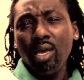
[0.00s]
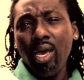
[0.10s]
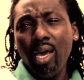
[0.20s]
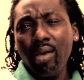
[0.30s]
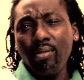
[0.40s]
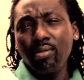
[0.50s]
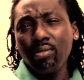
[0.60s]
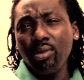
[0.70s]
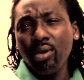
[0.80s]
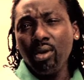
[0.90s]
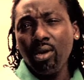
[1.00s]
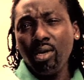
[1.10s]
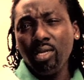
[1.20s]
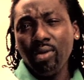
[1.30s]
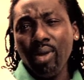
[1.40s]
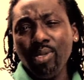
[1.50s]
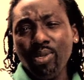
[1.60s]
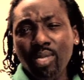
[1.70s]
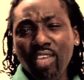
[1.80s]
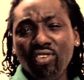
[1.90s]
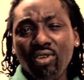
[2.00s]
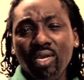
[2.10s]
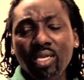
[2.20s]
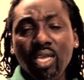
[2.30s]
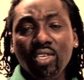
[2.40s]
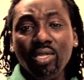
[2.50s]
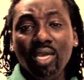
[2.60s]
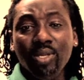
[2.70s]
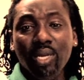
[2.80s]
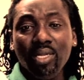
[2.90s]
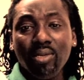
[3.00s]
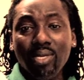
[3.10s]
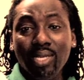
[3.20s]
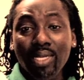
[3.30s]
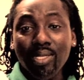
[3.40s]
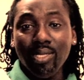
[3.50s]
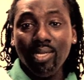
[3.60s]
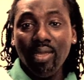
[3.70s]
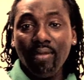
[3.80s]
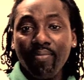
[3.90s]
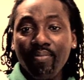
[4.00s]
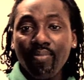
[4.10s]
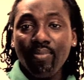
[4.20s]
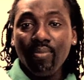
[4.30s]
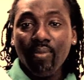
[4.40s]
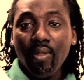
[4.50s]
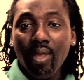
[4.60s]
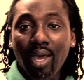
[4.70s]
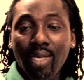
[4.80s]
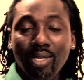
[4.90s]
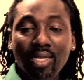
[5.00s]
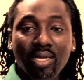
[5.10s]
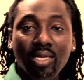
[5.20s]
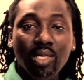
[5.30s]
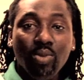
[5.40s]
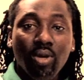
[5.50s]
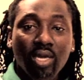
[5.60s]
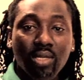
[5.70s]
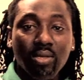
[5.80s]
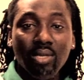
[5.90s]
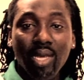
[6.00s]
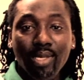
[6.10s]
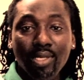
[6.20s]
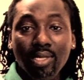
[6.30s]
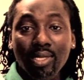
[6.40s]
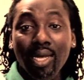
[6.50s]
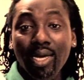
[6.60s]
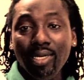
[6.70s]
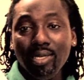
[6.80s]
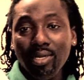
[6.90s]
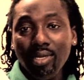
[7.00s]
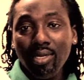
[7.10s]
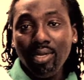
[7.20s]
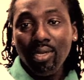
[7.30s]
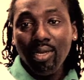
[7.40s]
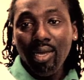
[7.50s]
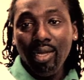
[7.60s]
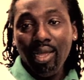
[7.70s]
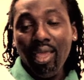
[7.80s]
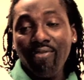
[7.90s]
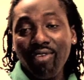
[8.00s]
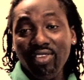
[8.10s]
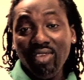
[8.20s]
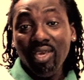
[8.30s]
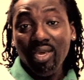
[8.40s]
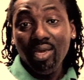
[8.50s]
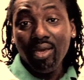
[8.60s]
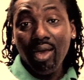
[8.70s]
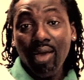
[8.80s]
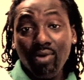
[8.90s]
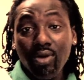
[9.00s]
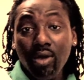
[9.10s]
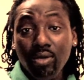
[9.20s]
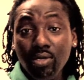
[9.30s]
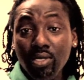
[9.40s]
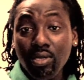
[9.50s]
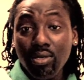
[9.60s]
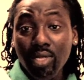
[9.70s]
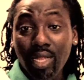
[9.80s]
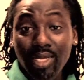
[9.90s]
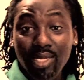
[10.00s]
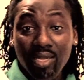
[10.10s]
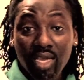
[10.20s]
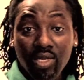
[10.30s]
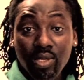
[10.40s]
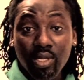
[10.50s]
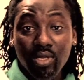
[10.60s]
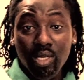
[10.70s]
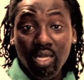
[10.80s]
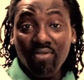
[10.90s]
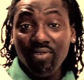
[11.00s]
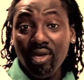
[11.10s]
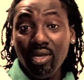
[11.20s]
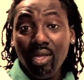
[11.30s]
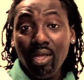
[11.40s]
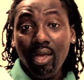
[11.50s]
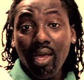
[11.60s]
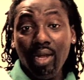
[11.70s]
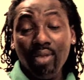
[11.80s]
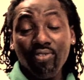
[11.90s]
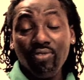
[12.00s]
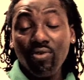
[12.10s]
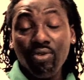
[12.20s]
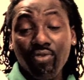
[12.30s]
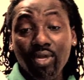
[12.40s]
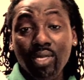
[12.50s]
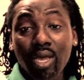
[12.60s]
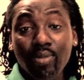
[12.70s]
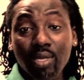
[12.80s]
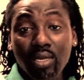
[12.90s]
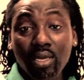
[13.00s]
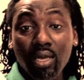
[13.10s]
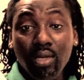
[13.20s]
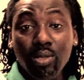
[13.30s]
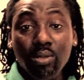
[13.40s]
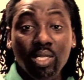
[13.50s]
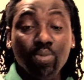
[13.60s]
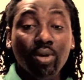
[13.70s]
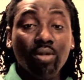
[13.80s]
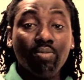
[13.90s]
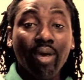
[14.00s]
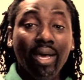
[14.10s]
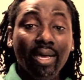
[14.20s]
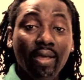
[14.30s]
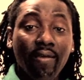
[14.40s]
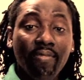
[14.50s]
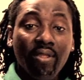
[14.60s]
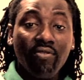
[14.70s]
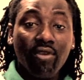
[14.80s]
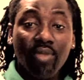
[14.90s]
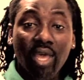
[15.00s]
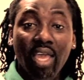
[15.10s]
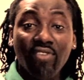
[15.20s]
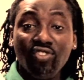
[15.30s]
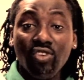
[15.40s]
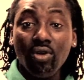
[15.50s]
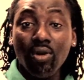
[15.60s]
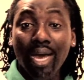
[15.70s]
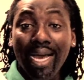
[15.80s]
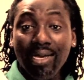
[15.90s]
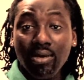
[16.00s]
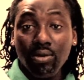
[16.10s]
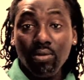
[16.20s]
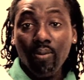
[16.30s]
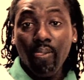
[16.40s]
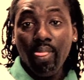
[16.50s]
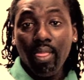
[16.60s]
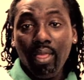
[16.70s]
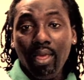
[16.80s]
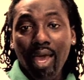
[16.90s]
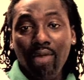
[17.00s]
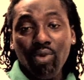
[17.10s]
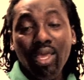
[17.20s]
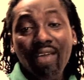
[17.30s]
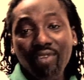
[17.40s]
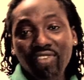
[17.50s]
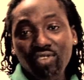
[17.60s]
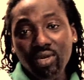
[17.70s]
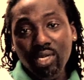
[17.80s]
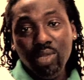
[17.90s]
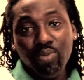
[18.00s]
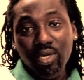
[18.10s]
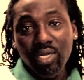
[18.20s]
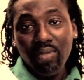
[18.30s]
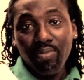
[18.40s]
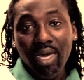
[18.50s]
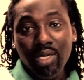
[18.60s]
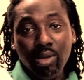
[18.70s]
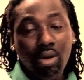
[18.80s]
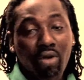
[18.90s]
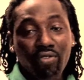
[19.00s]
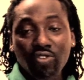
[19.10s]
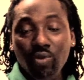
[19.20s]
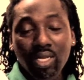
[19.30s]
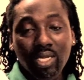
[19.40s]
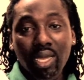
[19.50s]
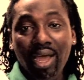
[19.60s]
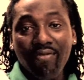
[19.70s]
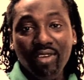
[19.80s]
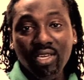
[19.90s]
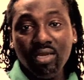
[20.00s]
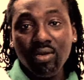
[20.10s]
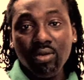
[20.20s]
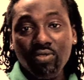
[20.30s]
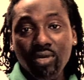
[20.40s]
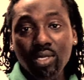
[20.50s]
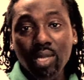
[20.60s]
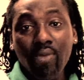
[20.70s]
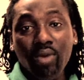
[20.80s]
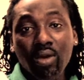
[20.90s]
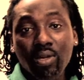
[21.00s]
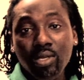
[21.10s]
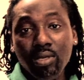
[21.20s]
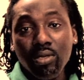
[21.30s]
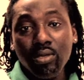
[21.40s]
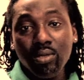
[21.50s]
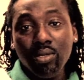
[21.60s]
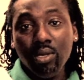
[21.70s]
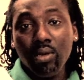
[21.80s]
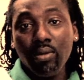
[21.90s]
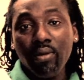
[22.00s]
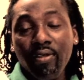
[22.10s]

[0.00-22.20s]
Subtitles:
the grounds of sexual orientation and gender identity. I started this work in 2009, and every year I will go to the United Nations in Geneva at least 2 or 3 times a year to respond back from the NGO angle. And we have actually responded back to over 20 African countries, and we continue to do so.